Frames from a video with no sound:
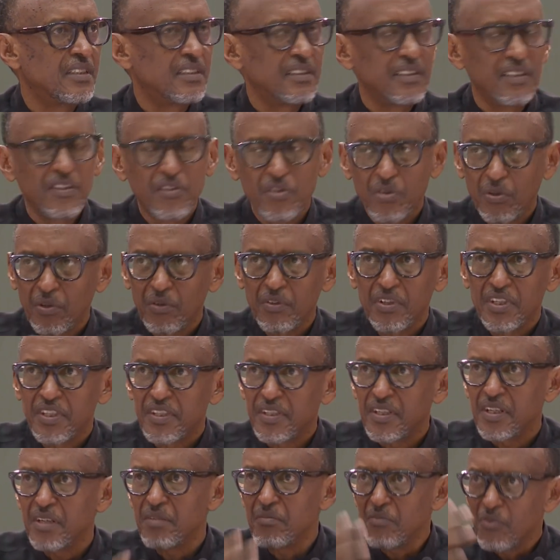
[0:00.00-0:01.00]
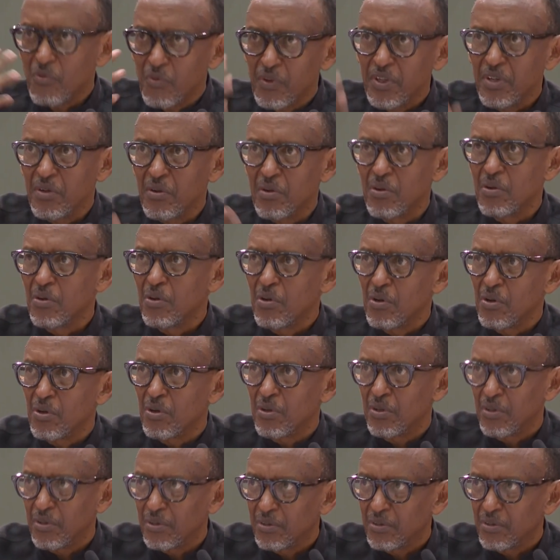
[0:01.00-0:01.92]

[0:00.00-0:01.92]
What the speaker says: it's all the same. We know